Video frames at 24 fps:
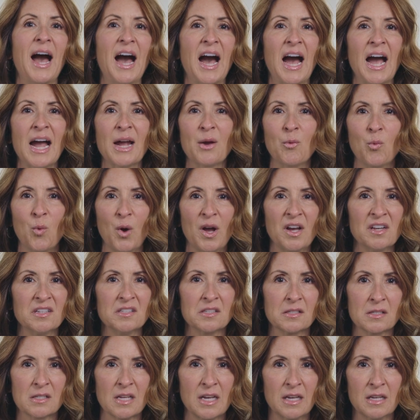I
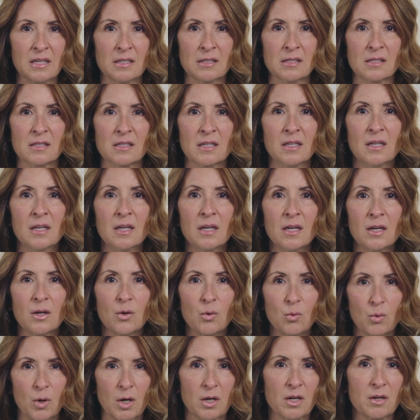was his
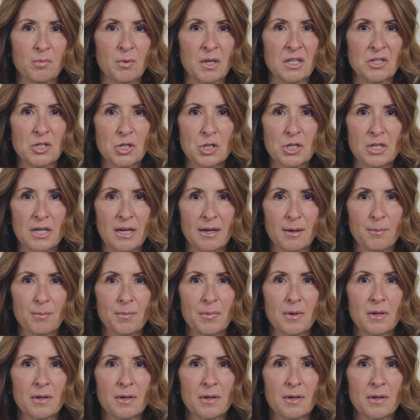workmanship.